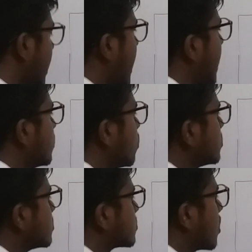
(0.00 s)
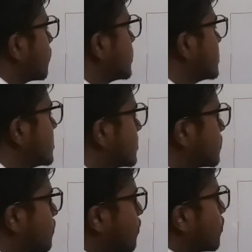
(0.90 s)
and on the surface this
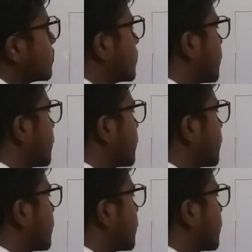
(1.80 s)
is